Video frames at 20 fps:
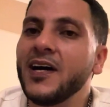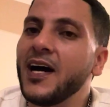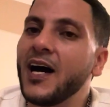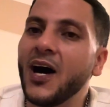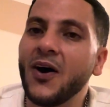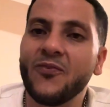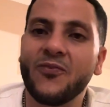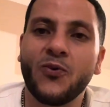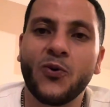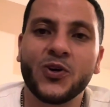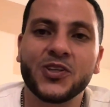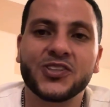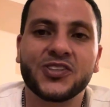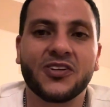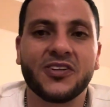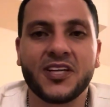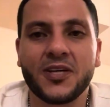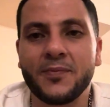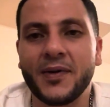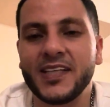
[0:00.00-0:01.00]

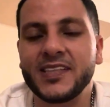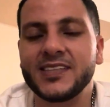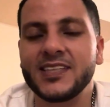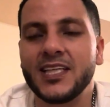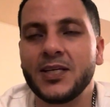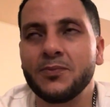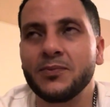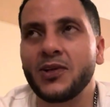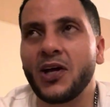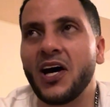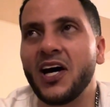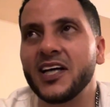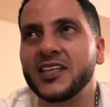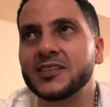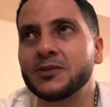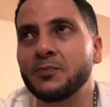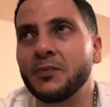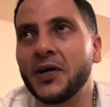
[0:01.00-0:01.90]
Unfortunately, my team lost,